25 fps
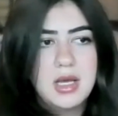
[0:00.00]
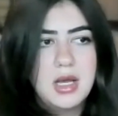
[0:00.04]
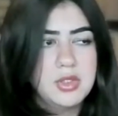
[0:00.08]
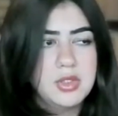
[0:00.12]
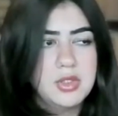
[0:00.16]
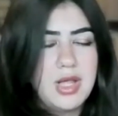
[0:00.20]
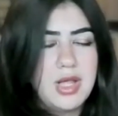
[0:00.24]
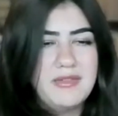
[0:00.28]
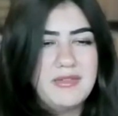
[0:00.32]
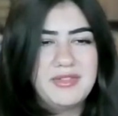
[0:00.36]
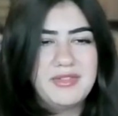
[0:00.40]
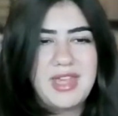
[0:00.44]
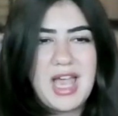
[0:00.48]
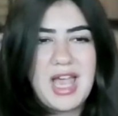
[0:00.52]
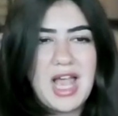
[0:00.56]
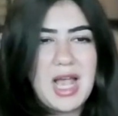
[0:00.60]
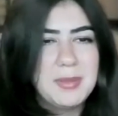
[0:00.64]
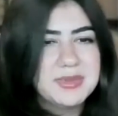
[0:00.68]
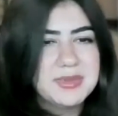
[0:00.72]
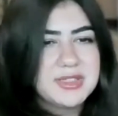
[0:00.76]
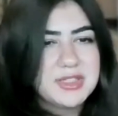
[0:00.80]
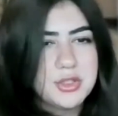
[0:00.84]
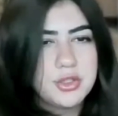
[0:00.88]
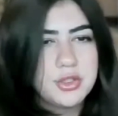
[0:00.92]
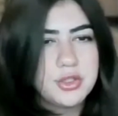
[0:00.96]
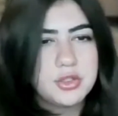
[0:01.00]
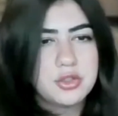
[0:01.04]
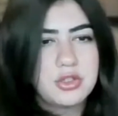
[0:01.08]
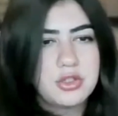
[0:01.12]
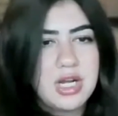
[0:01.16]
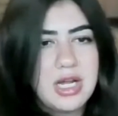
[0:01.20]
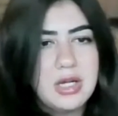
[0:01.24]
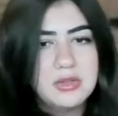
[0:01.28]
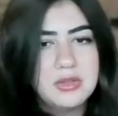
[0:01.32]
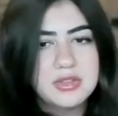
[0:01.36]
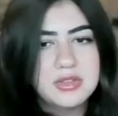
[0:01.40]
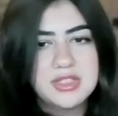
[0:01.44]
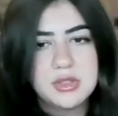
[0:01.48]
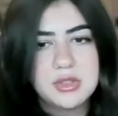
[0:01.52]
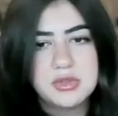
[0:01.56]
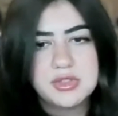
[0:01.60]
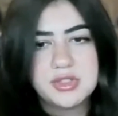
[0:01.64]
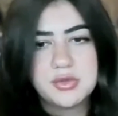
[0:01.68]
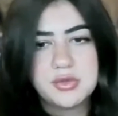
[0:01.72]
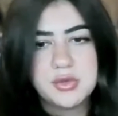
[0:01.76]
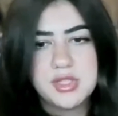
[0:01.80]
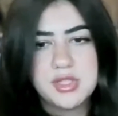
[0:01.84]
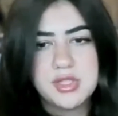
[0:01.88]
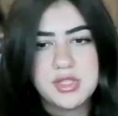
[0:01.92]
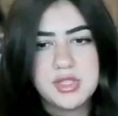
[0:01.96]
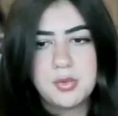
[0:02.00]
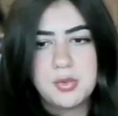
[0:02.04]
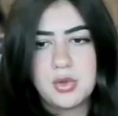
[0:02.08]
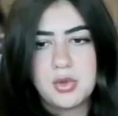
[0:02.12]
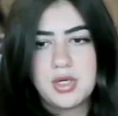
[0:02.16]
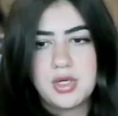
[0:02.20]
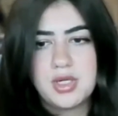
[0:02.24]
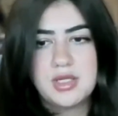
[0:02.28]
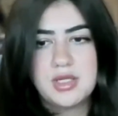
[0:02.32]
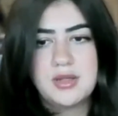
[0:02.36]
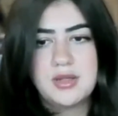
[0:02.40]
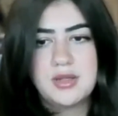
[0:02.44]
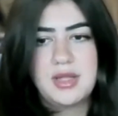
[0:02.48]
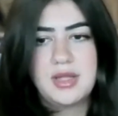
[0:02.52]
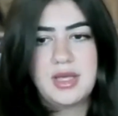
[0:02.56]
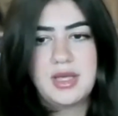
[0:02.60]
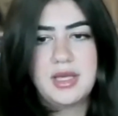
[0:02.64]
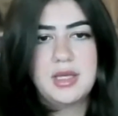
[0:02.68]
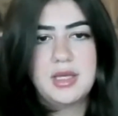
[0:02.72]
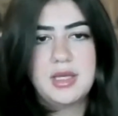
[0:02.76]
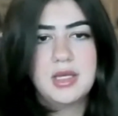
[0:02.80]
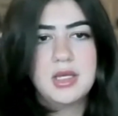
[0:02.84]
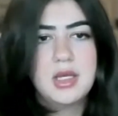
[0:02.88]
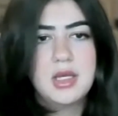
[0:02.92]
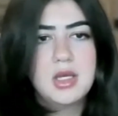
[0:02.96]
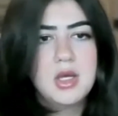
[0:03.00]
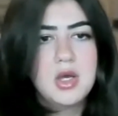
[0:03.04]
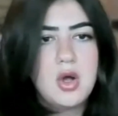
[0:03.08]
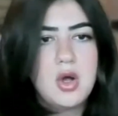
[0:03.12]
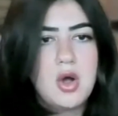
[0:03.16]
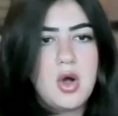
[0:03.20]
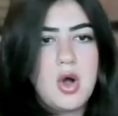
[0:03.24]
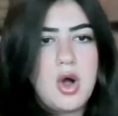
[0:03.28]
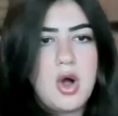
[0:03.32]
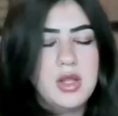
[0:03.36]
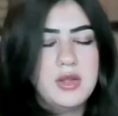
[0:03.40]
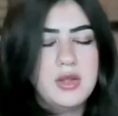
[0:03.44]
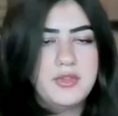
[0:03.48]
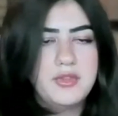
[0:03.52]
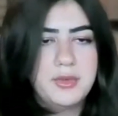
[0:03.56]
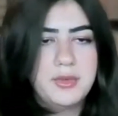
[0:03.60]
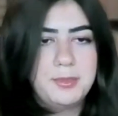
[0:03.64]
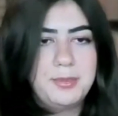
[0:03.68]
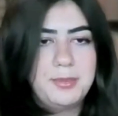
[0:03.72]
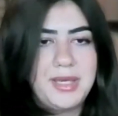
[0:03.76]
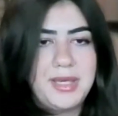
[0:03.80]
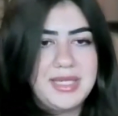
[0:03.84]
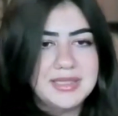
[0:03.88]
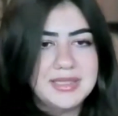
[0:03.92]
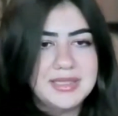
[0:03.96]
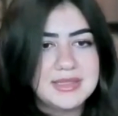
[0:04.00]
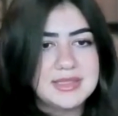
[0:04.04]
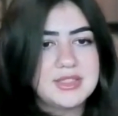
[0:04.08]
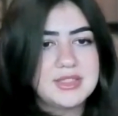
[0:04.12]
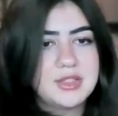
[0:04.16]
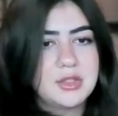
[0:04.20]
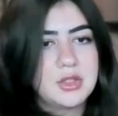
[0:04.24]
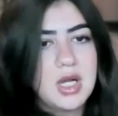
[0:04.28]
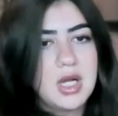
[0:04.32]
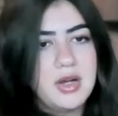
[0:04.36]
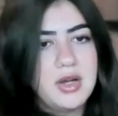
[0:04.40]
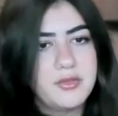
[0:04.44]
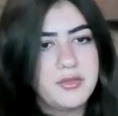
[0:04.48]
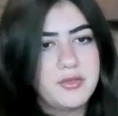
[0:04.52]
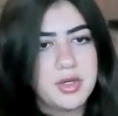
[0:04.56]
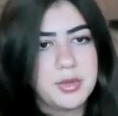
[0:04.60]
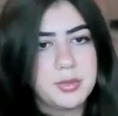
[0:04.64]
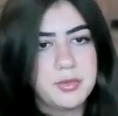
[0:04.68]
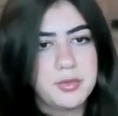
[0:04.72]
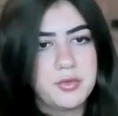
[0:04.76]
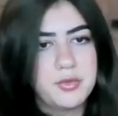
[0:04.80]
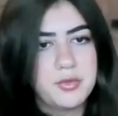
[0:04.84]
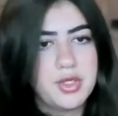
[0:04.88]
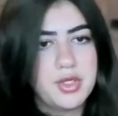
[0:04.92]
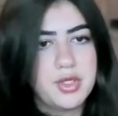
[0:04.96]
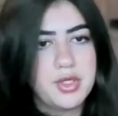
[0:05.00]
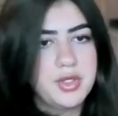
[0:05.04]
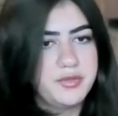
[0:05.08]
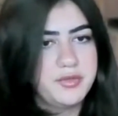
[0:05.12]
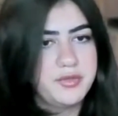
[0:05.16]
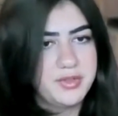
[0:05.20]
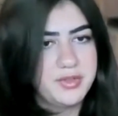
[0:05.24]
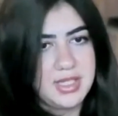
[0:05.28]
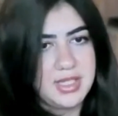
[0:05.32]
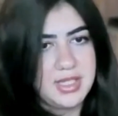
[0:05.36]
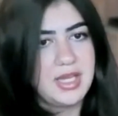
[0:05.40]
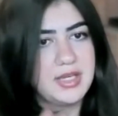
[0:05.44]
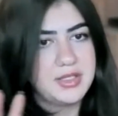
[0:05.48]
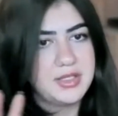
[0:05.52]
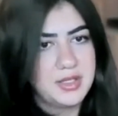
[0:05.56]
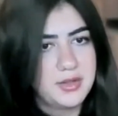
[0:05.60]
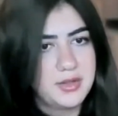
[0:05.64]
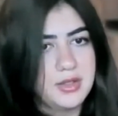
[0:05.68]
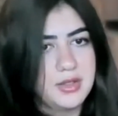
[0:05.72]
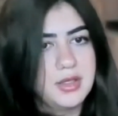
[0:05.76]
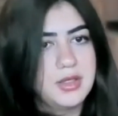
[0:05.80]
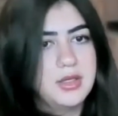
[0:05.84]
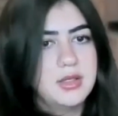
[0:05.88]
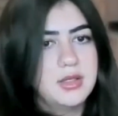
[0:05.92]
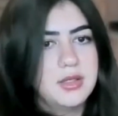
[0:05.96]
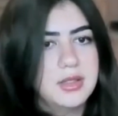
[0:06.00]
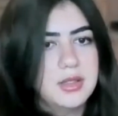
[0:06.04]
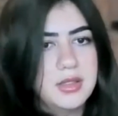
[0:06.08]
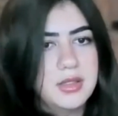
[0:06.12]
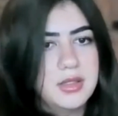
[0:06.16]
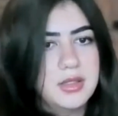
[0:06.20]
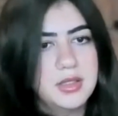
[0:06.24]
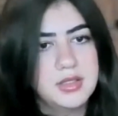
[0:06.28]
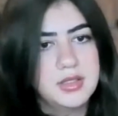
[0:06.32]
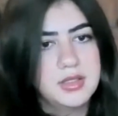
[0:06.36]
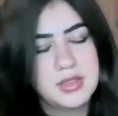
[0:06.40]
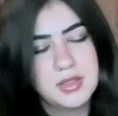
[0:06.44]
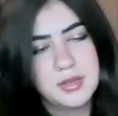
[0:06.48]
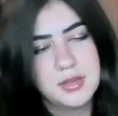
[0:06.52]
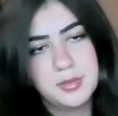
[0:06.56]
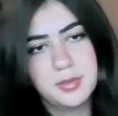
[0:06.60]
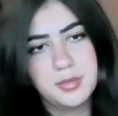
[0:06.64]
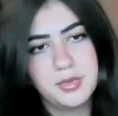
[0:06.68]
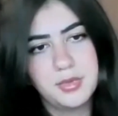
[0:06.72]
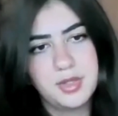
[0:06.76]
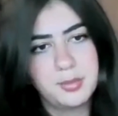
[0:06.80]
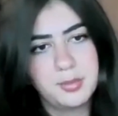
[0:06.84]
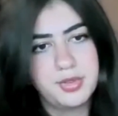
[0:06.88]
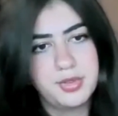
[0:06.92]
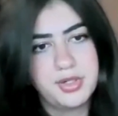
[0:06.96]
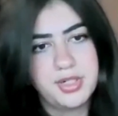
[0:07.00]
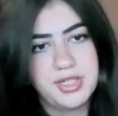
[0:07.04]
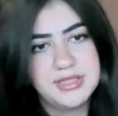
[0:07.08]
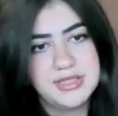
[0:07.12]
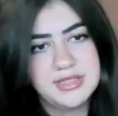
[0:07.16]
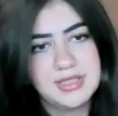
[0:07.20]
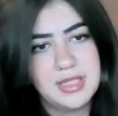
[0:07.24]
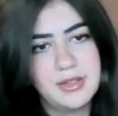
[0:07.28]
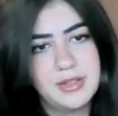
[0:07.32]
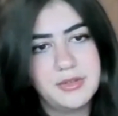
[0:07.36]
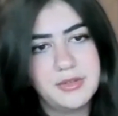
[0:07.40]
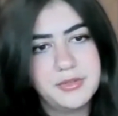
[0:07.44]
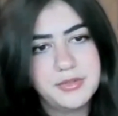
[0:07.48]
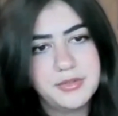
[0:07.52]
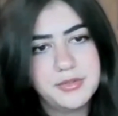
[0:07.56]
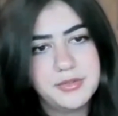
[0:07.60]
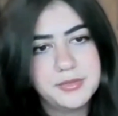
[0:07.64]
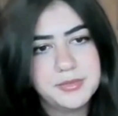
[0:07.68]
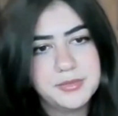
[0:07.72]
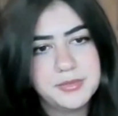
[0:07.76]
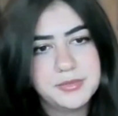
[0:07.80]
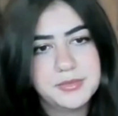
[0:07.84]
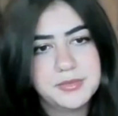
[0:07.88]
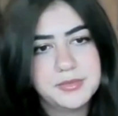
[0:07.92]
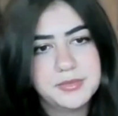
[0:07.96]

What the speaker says: You'll have gaps in your grout. So it's really important that all of the bases are covered before you even get to the pretty stuff.